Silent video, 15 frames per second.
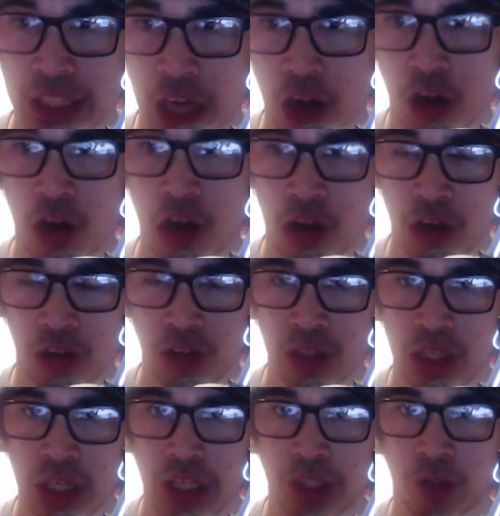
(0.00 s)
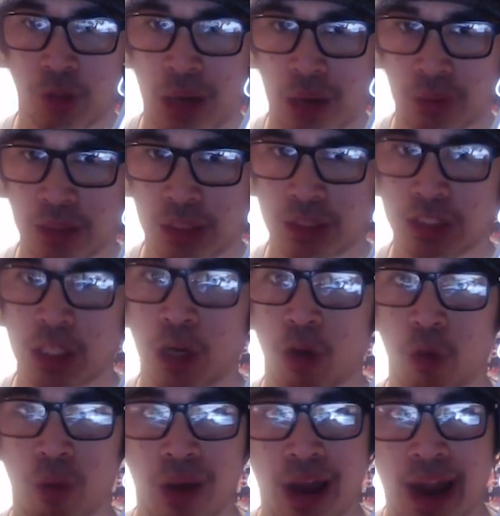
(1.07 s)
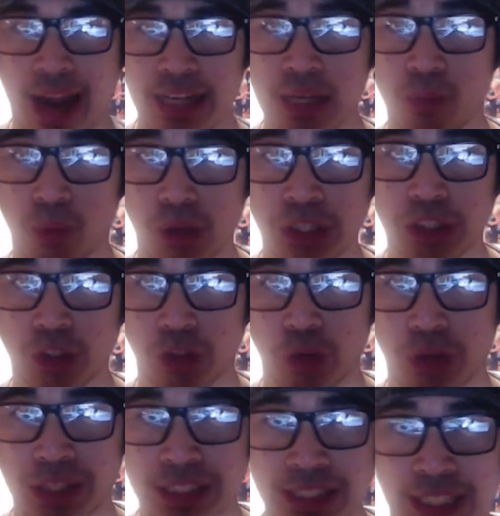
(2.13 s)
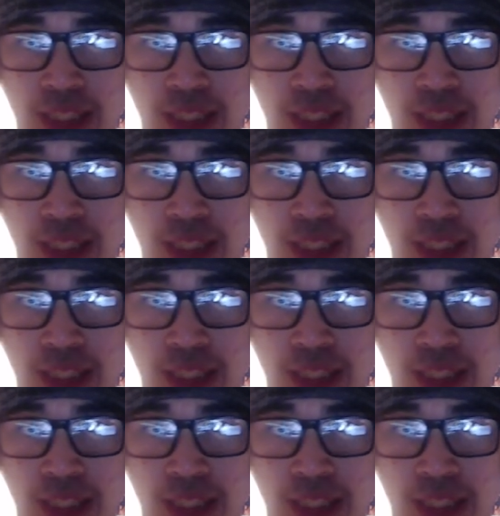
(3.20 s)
all throughout the show, and I'm pretty sure you can see it